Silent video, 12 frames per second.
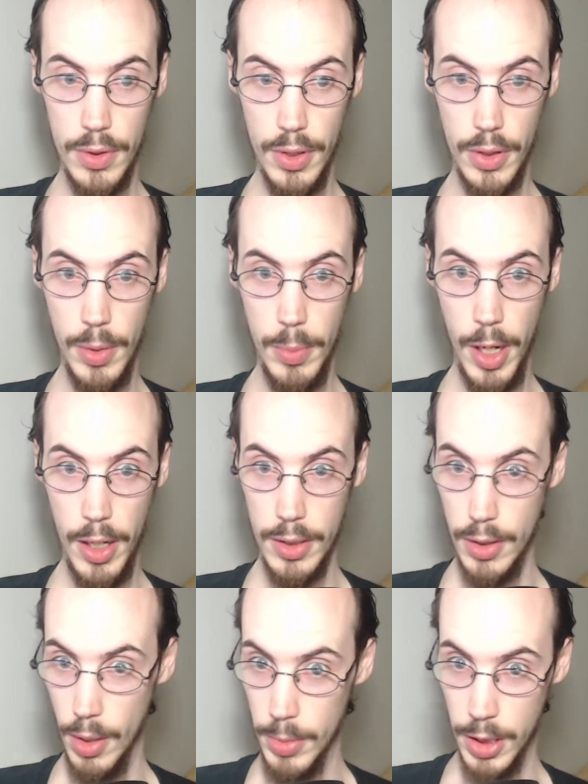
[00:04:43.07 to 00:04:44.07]
They're coming at
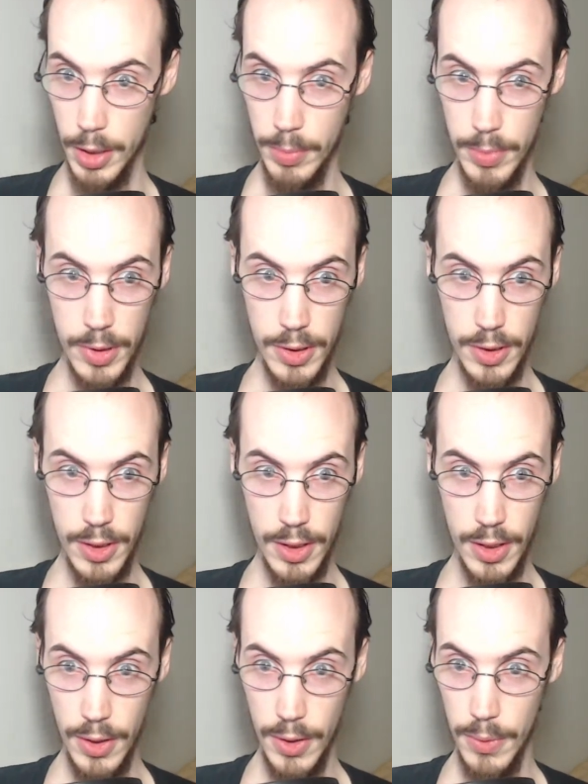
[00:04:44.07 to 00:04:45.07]
I mean them.
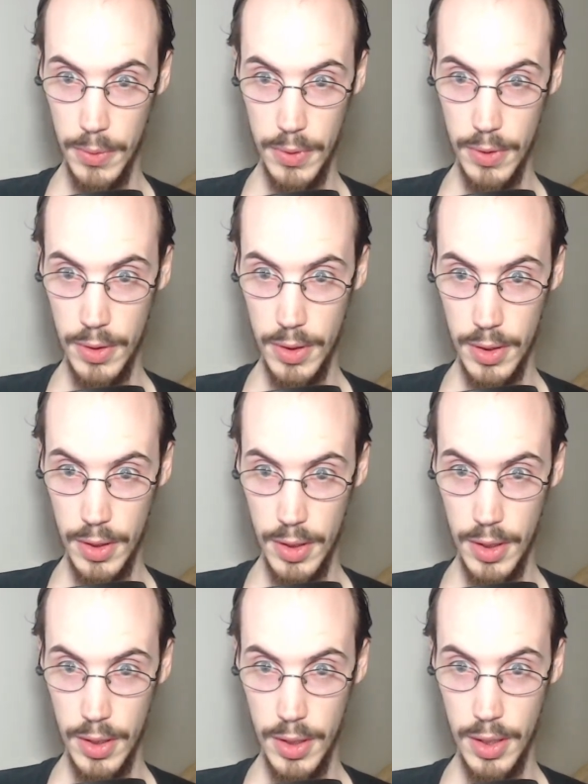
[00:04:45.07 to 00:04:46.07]
Oh.
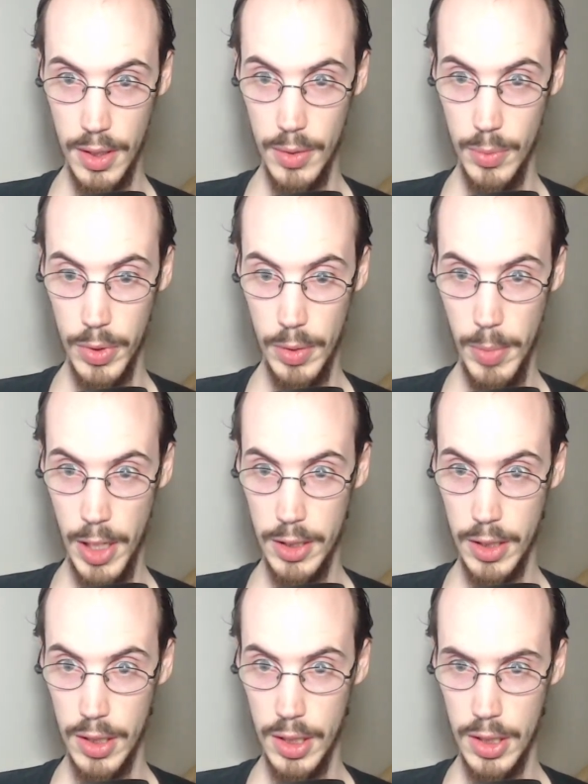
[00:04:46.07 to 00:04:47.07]
They're
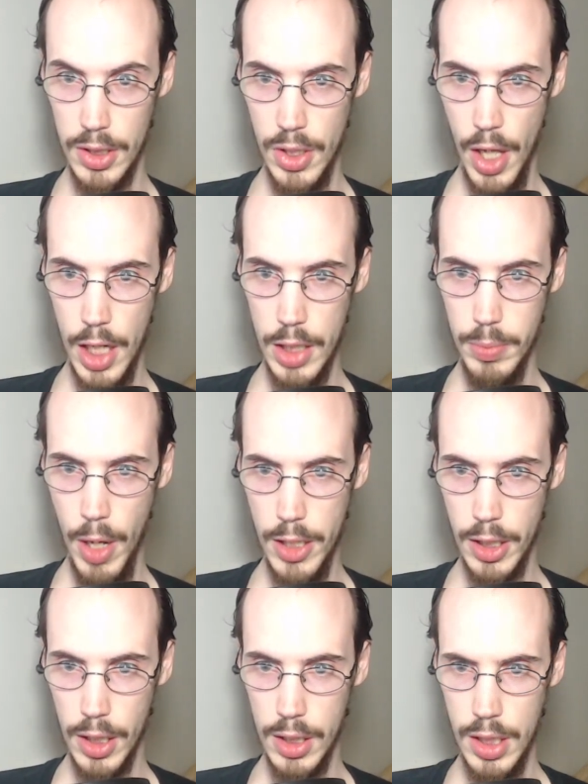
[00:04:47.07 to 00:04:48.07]
magic. Slash
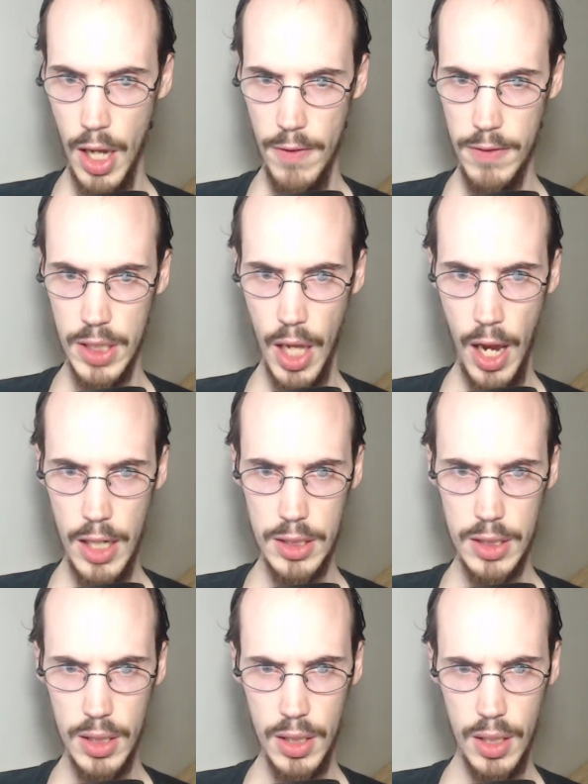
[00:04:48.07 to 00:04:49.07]
magic. Death
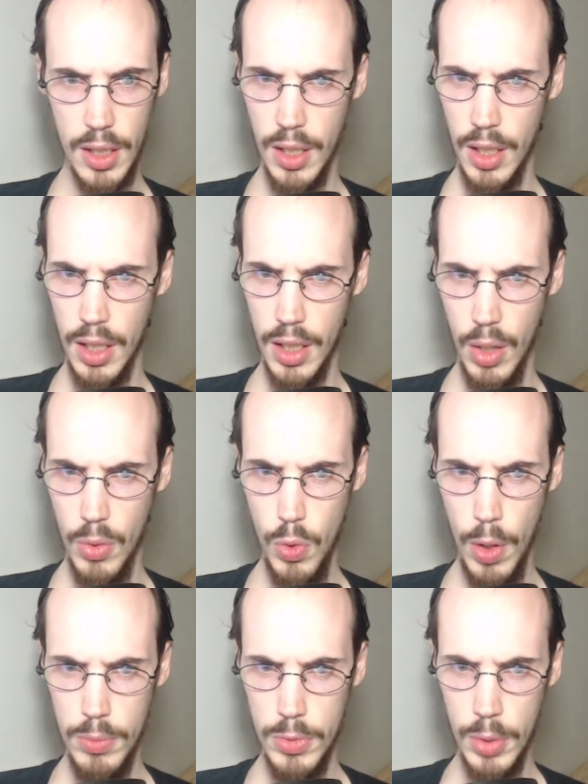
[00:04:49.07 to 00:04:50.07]
scythe.
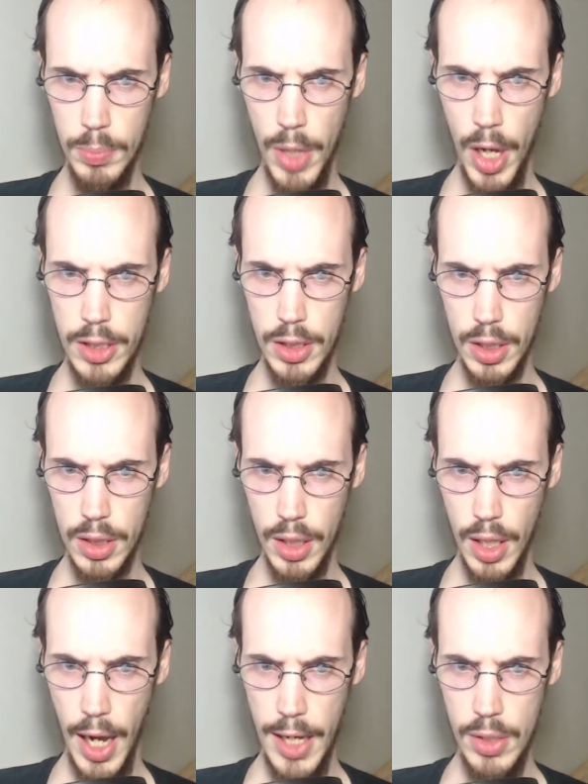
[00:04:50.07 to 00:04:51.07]
drum magic.
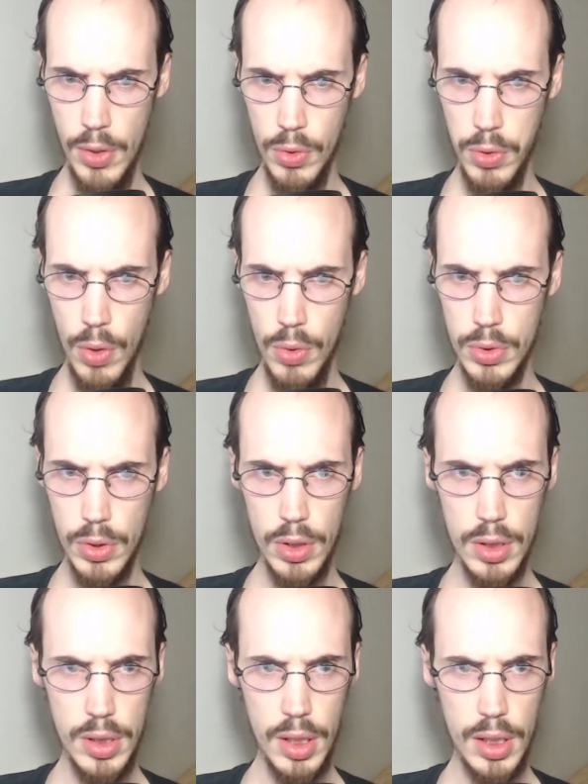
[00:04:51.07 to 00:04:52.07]
idol closer.
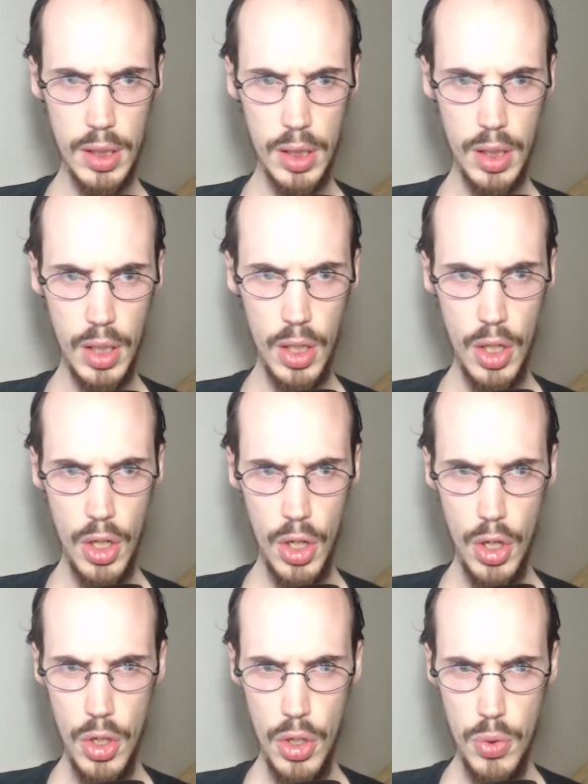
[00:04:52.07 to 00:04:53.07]
It's like,
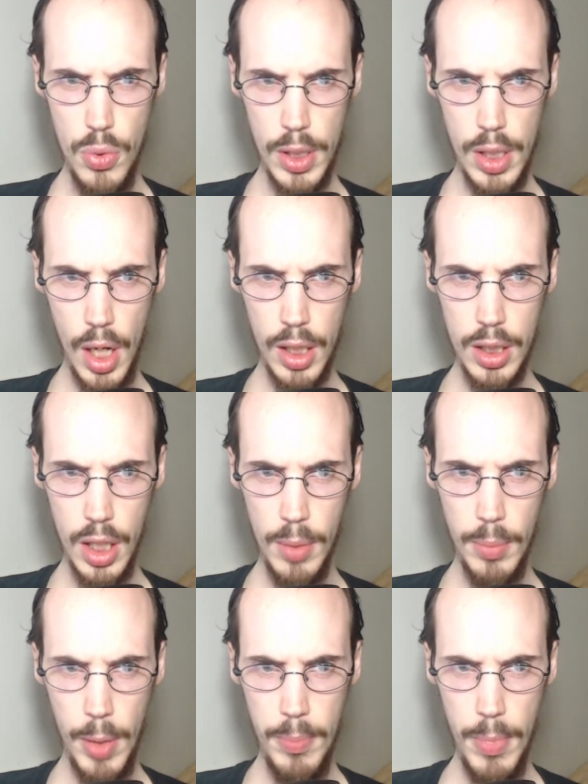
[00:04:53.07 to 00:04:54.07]
you cannot cut
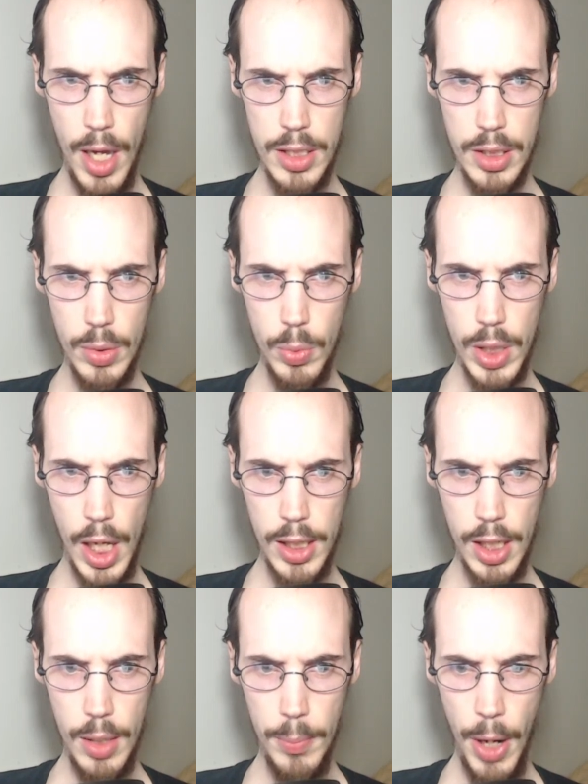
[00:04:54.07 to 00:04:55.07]
my magic with that
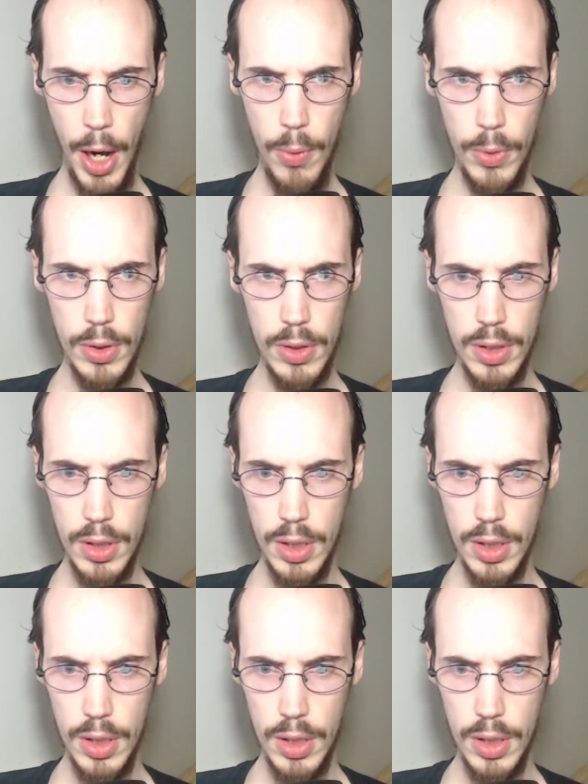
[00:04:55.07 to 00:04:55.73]
kind of power.